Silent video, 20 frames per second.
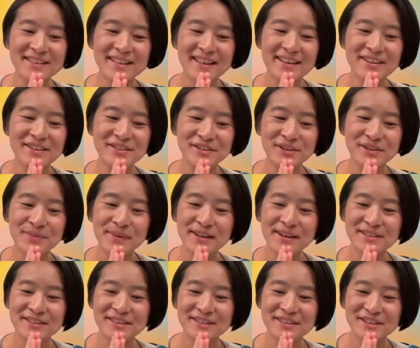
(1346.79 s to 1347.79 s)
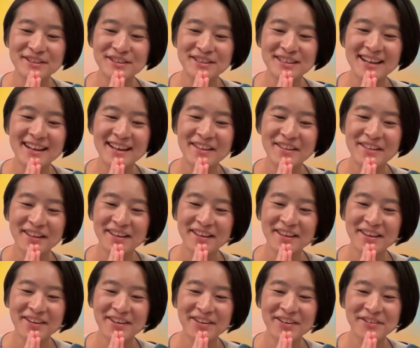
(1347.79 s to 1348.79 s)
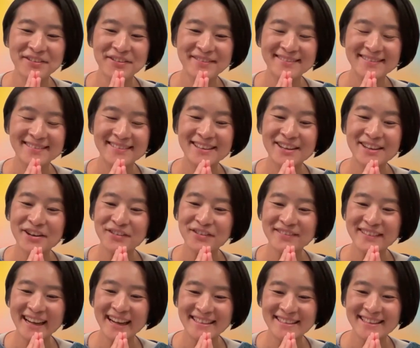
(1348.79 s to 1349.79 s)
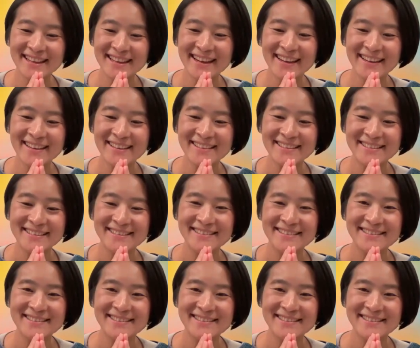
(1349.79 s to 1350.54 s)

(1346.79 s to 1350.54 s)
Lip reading: Thank you so much, Anisha. Thank you. You have a nice day.